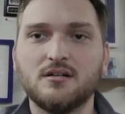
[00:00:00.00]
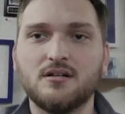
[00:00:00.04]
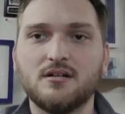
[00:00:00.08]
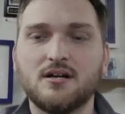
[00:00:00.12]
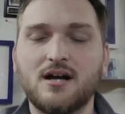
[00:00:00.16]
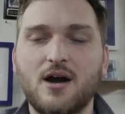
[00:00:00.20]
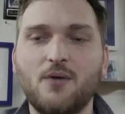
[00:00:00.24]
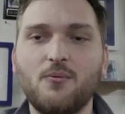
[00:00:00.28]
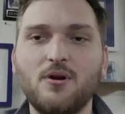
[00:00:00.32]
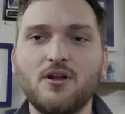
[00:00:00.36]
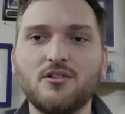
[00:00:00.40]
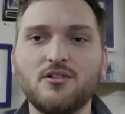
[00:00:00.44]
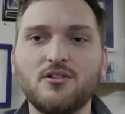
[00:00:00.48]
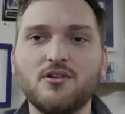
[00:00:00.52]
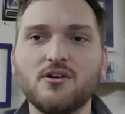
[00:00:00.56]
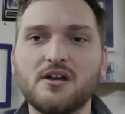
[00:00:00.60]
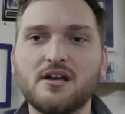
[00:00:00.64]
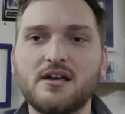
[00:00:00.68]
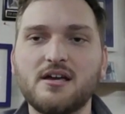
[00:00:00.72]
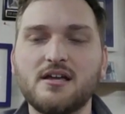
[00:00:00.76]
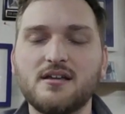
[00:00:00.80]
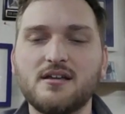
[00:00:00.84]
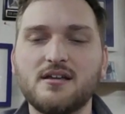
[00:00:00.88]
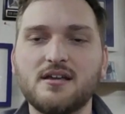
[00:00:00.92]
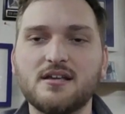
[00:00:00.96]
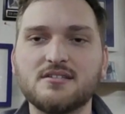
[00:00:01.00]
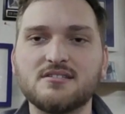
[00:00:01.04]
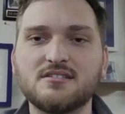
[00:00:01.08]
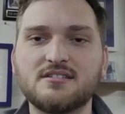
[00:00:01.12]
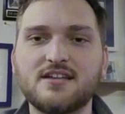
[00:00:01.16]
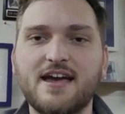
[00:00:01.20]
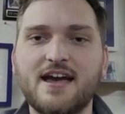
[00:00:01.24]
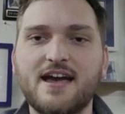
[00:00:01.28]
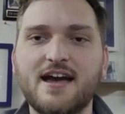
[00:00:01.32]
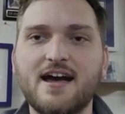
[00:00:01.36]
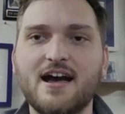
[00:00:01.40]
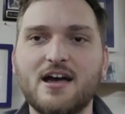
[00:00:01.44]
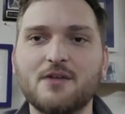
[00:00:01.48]
I want to look at a
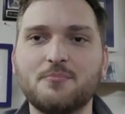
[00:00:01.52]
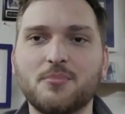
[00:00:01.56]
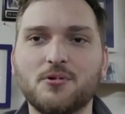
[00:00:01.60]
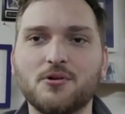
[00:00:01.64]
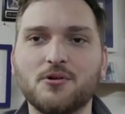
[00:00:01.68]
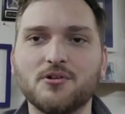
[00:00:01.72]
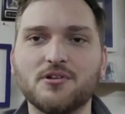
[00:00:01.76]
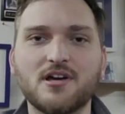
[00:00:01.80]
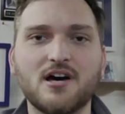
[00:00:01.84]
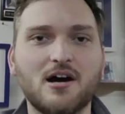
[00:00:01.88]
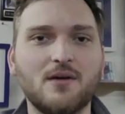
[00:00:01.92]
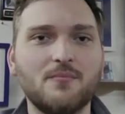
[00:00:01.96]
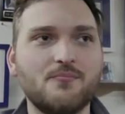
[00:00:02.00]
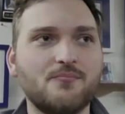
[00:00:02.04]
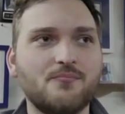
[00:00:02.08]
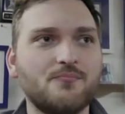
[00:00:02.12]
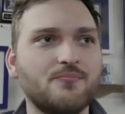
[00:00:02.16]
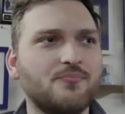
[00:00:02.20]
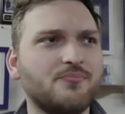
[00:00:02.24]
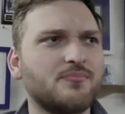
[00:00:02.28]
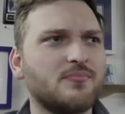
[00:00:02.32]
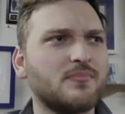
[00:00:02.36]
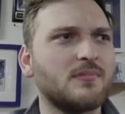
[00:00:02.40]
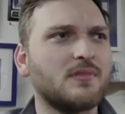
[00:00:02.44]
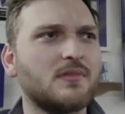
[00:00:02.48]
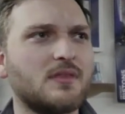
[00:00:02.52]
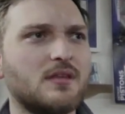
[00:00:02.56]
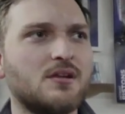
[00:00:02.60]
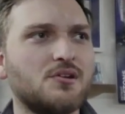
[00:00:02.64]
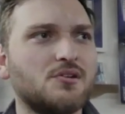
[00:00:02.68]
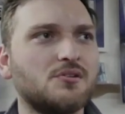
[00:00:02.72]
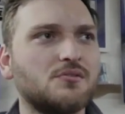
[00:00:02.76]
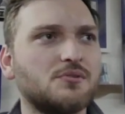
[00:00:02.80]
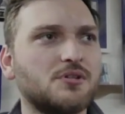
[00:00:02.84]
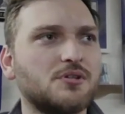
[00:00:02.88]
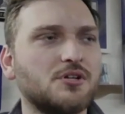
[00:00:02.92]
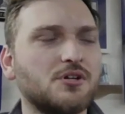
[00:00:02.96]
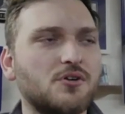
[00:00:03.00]
stat I pulled up
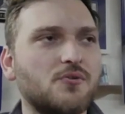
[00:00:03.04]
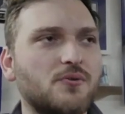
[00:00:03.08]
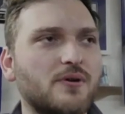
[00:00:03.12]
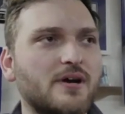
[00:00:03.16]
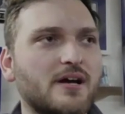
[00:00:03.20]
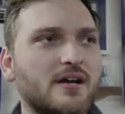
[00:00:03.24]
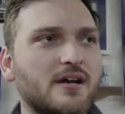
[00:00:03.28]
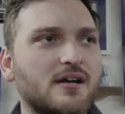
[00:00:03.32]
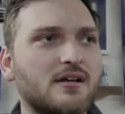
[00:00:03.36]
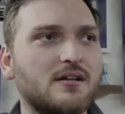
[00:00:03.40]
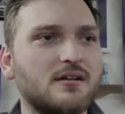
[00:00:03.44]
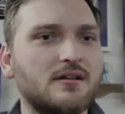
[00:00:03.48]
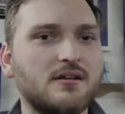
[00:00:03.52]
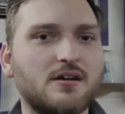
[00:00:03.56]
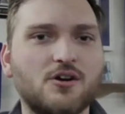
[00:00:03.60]
real quick.